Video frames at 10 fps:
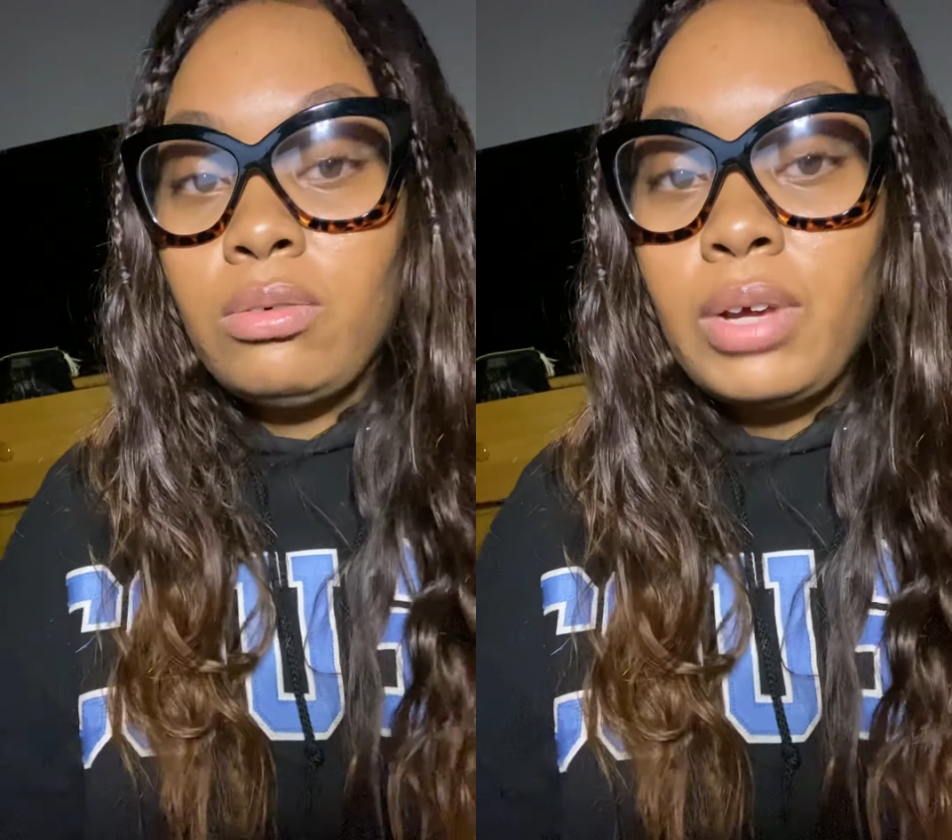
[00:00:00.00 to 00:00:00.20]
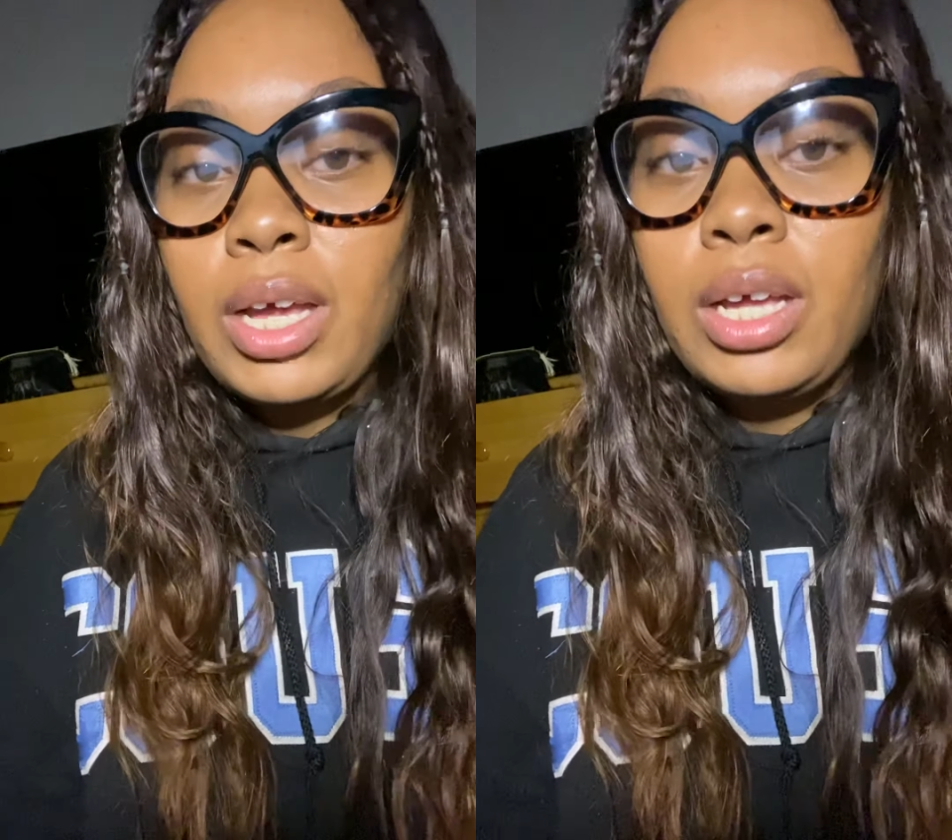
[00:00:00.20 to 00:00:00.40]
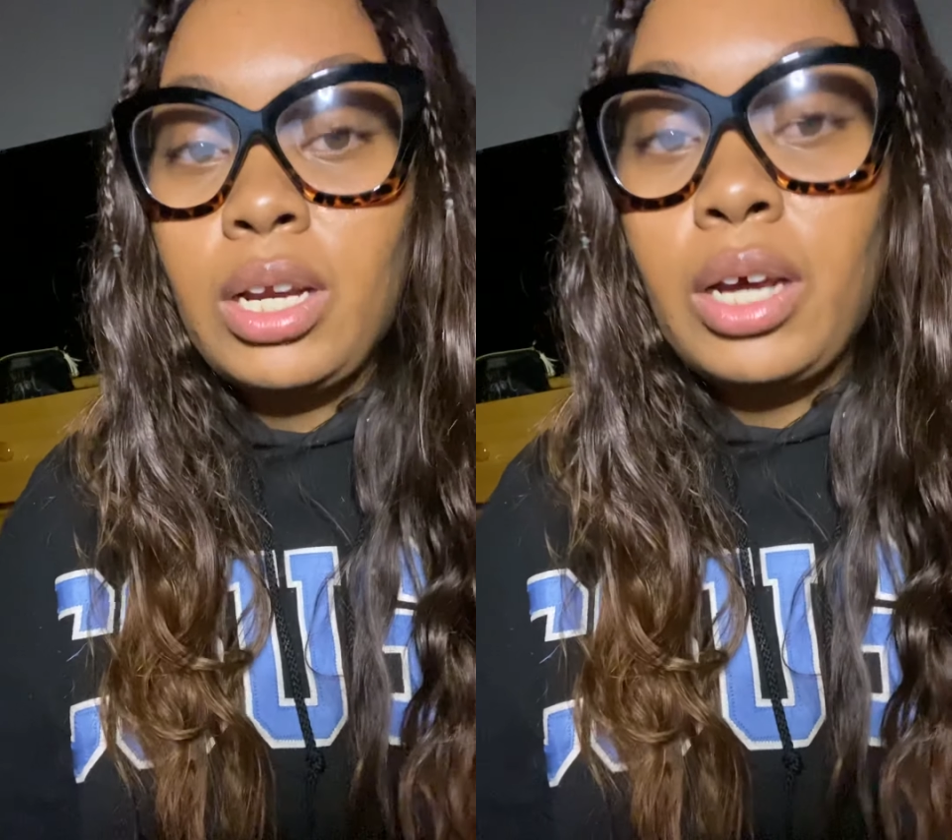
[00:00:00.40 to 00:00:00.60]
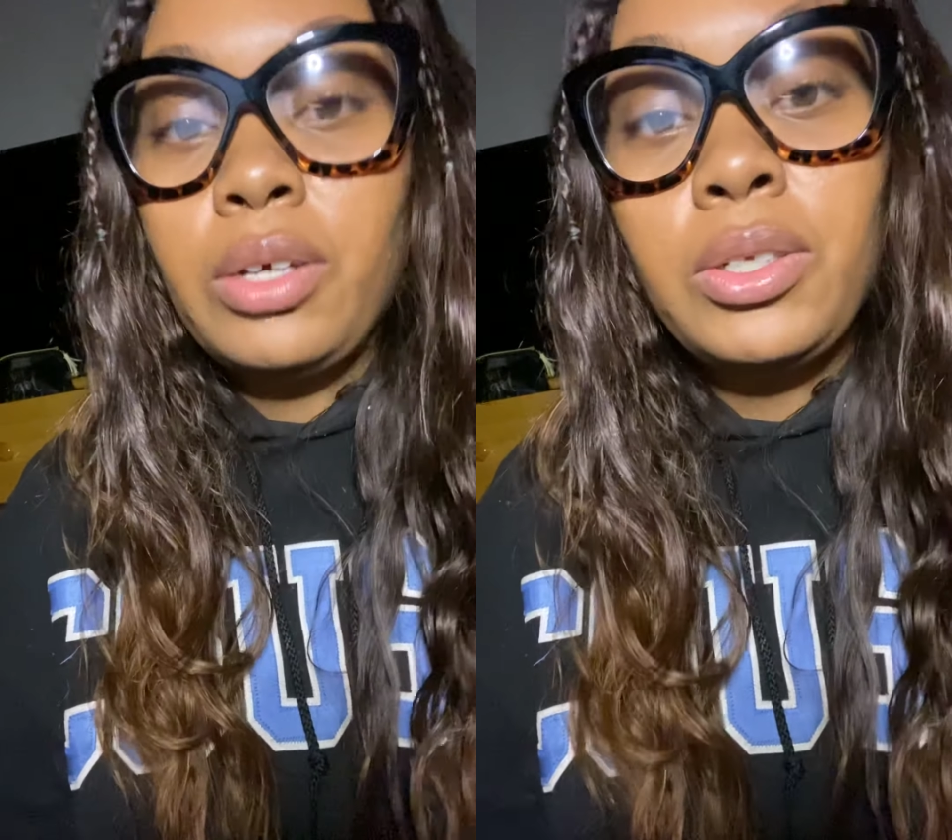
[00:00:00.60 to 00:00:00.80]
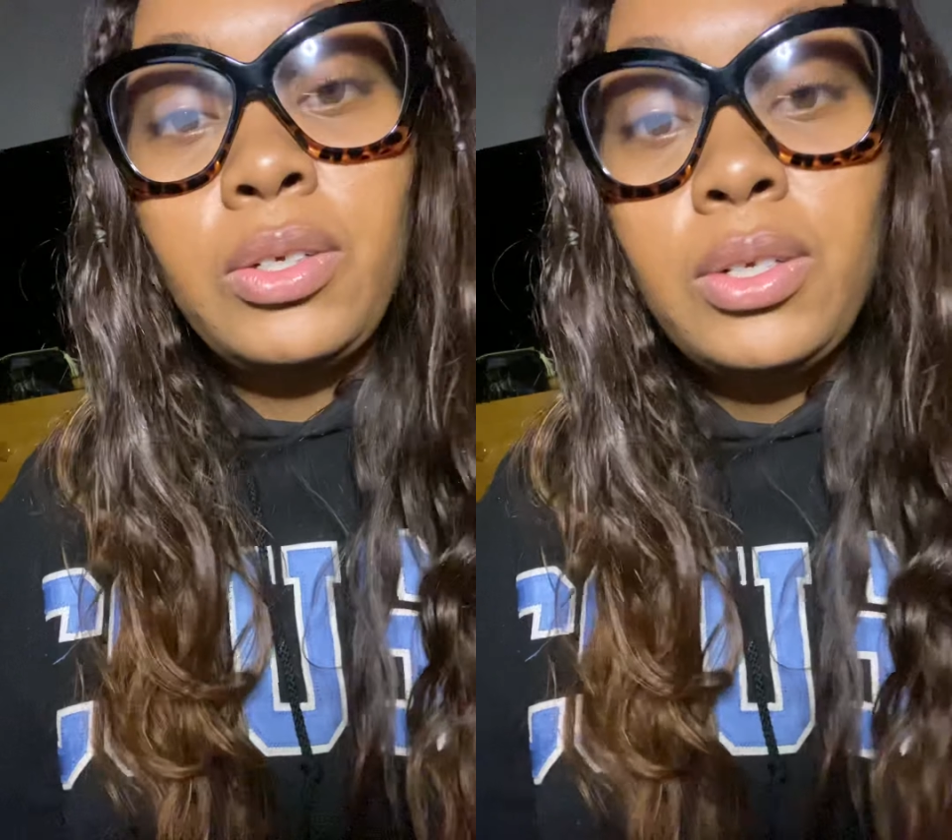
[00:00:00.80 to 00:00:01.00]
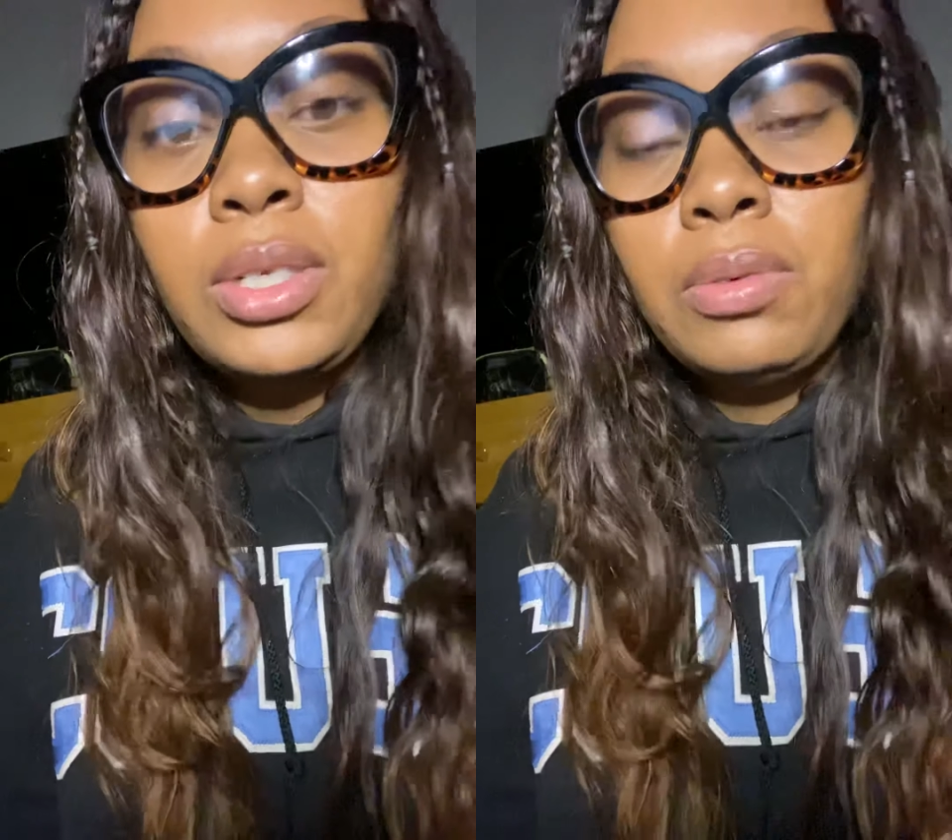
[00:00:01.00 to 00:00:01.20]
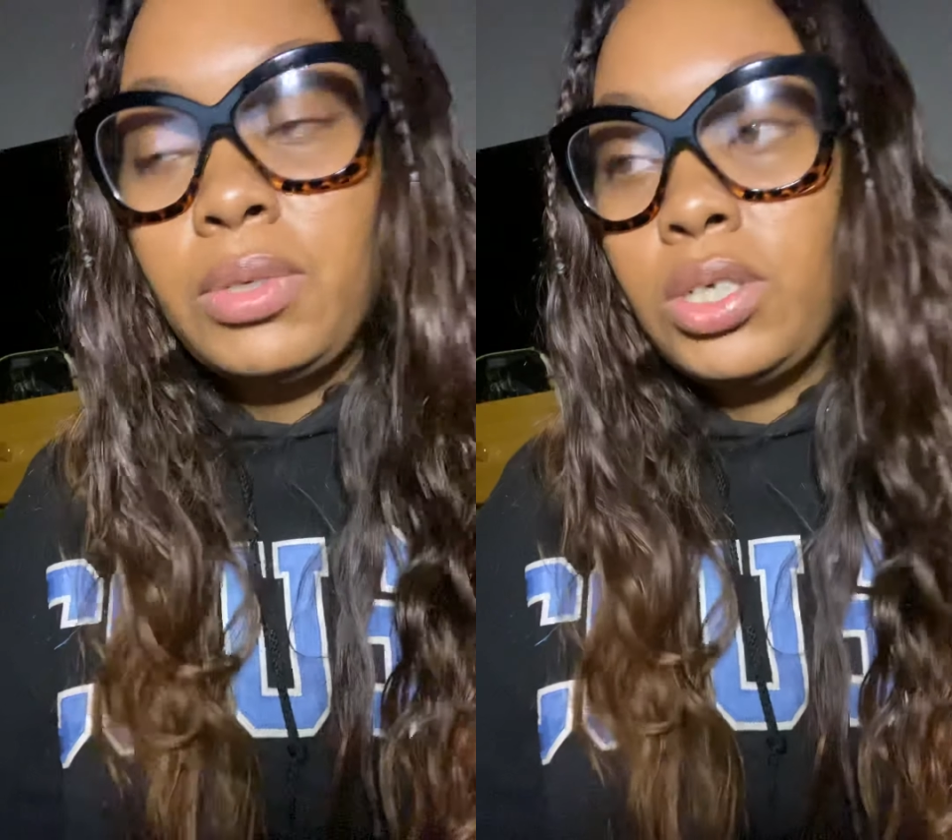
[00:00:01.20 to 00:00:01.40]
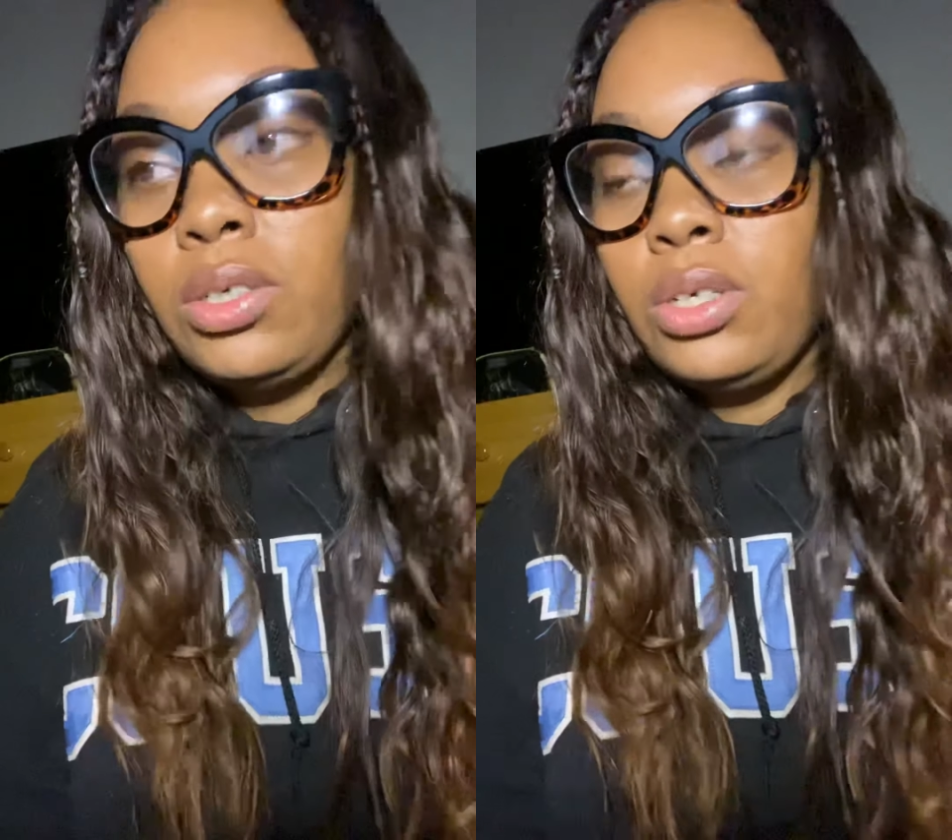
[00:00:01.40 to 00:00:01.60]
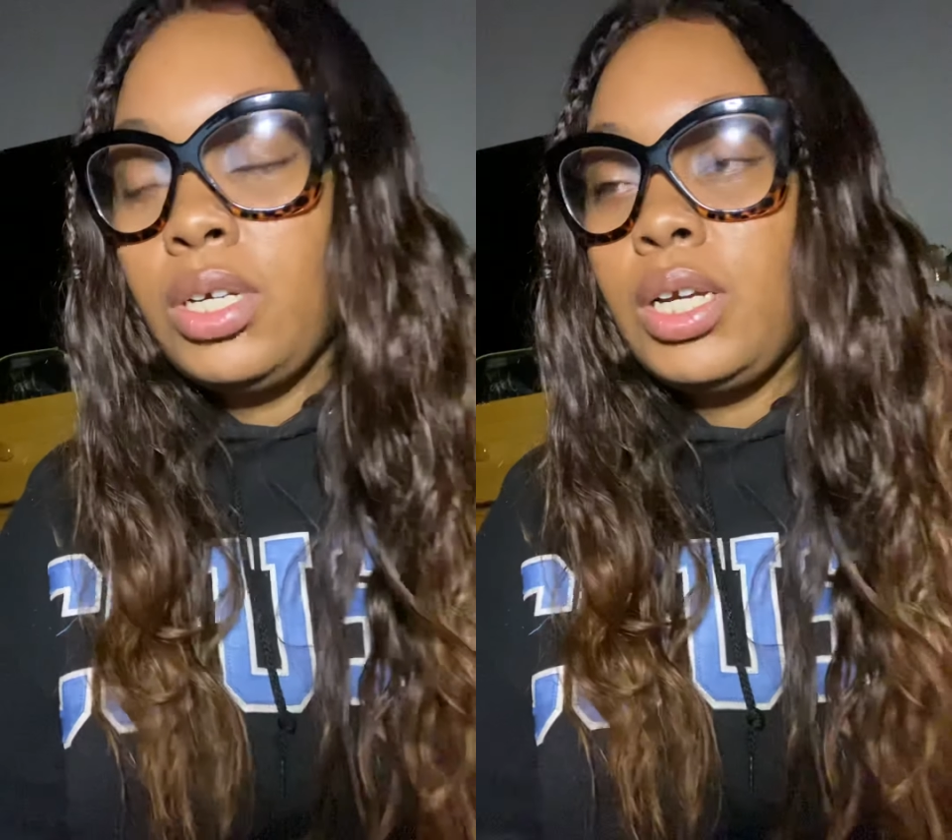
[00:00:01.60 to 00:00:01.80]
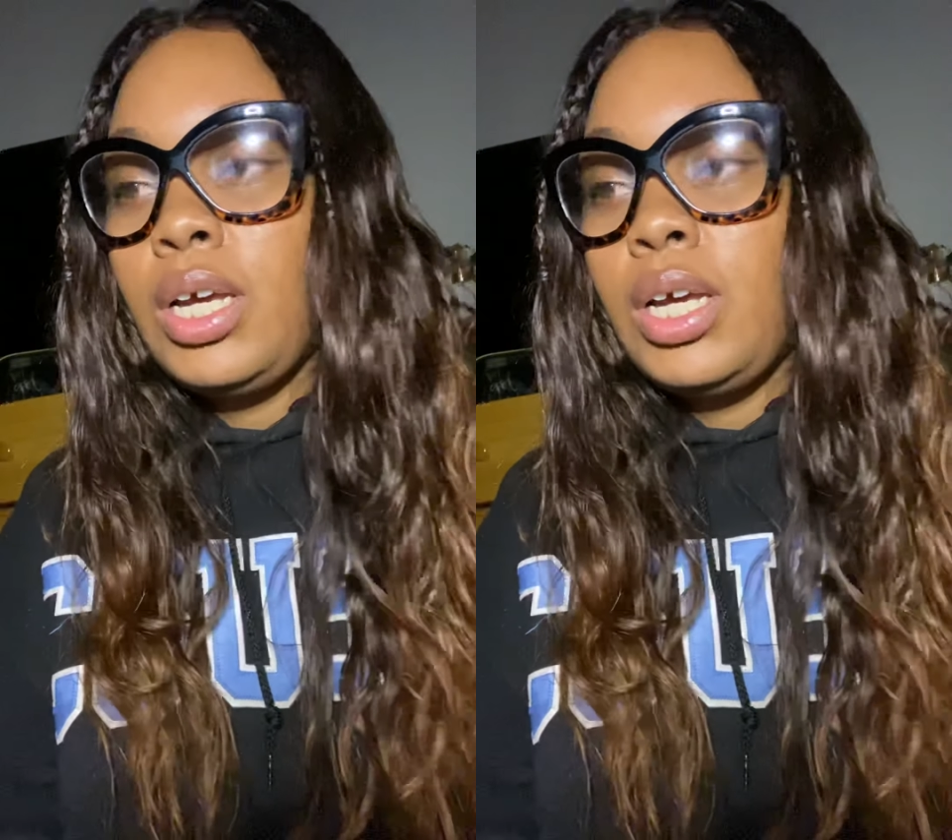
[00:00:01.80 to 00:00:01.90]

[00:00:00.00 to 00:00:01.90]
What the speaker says: and I also use it with children.